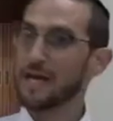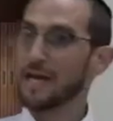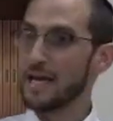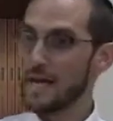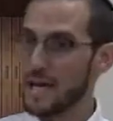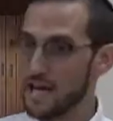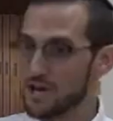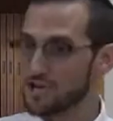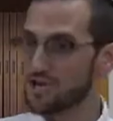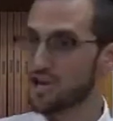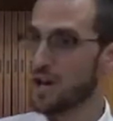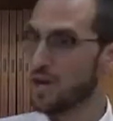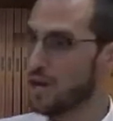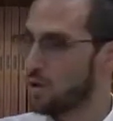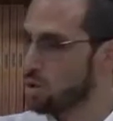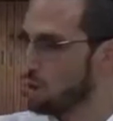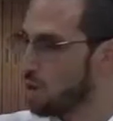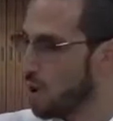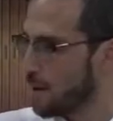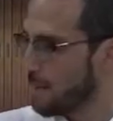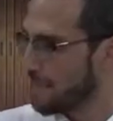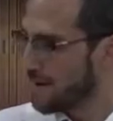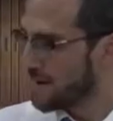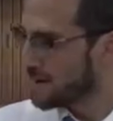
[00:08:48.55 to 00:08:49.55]
Isha, the
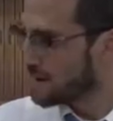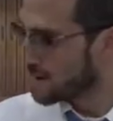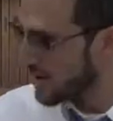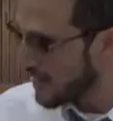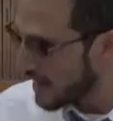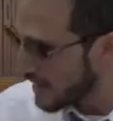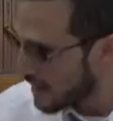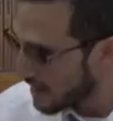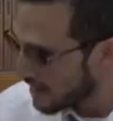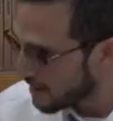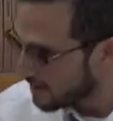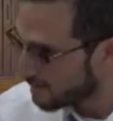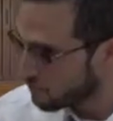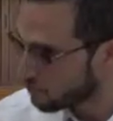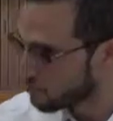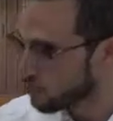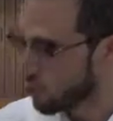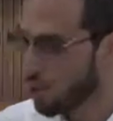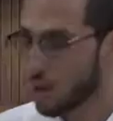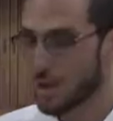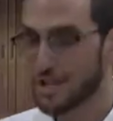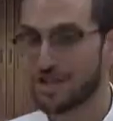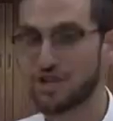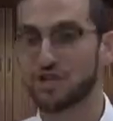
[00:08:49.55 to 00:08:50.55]
woman,
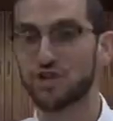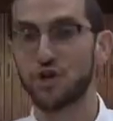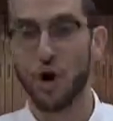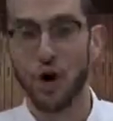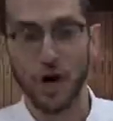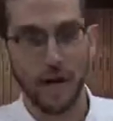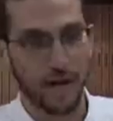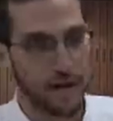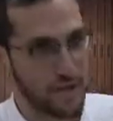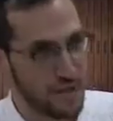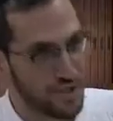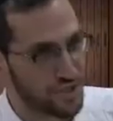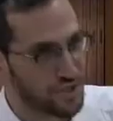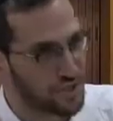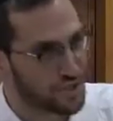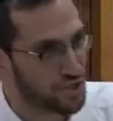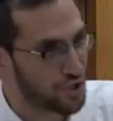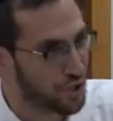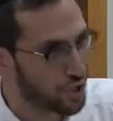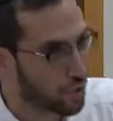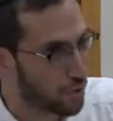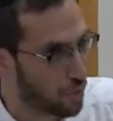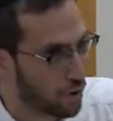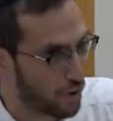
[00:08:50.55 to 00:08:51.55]
brought darkness
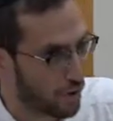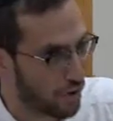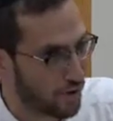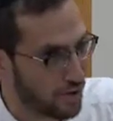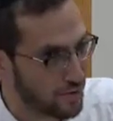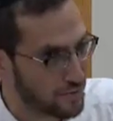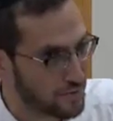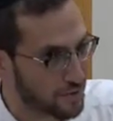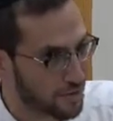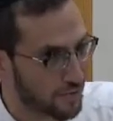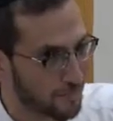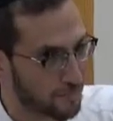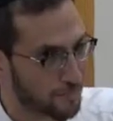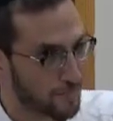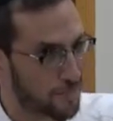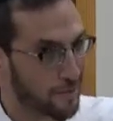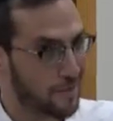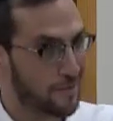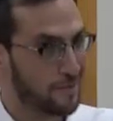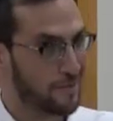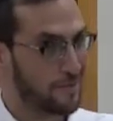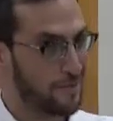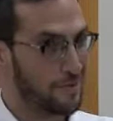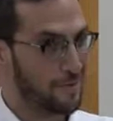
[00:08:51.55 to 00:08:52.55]
to the world
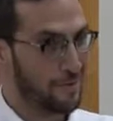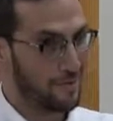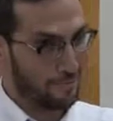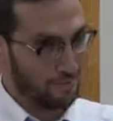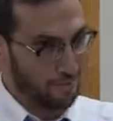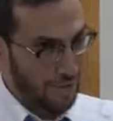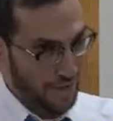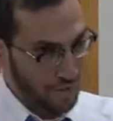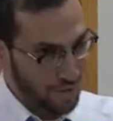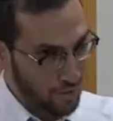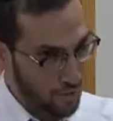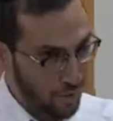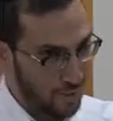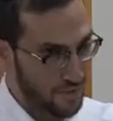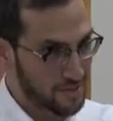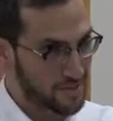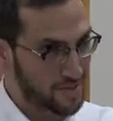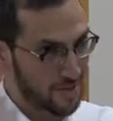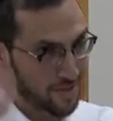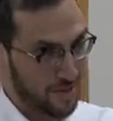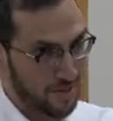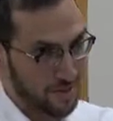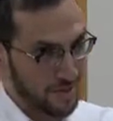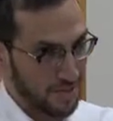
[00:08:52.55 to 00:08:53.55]
by
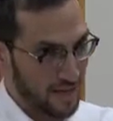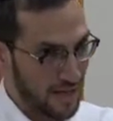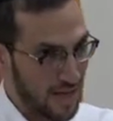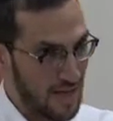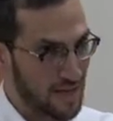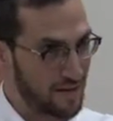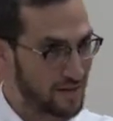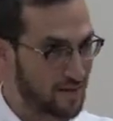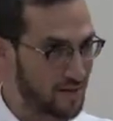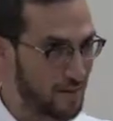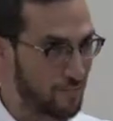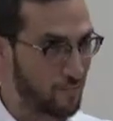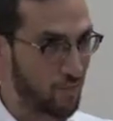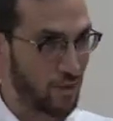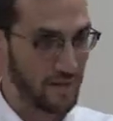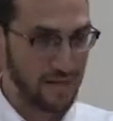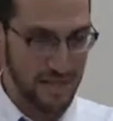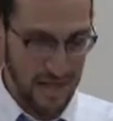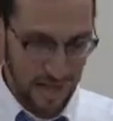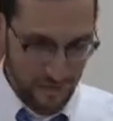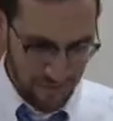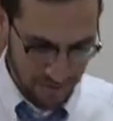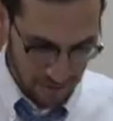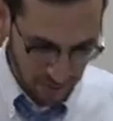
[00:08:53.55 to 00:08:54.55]
causing the chait and brought
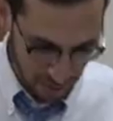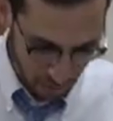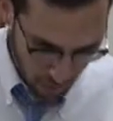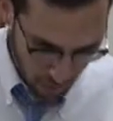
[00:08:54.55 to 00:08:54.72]
death to the